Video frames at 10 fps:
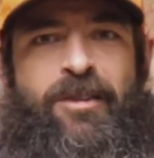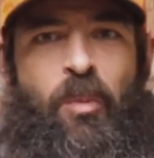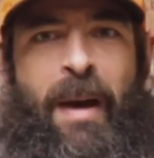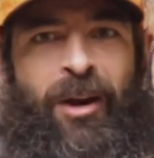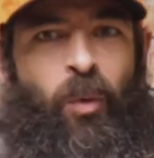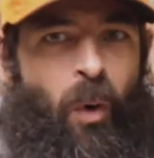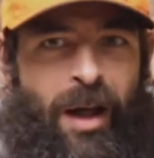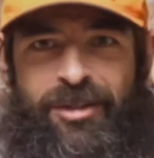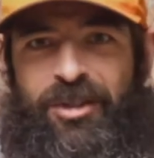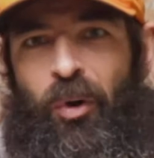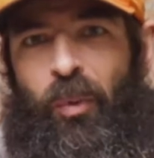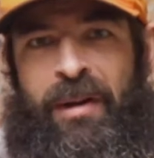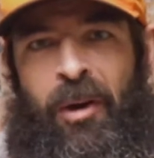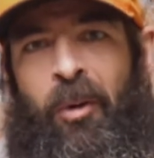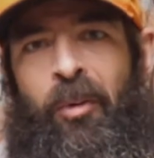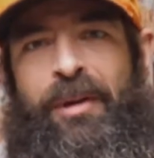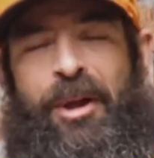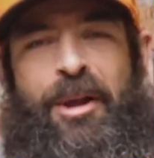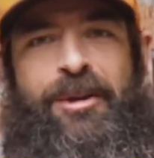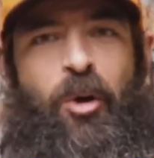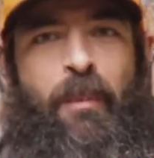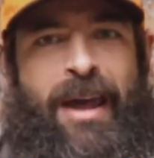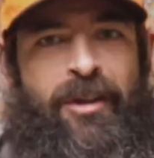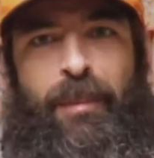no matter what's going on, no matter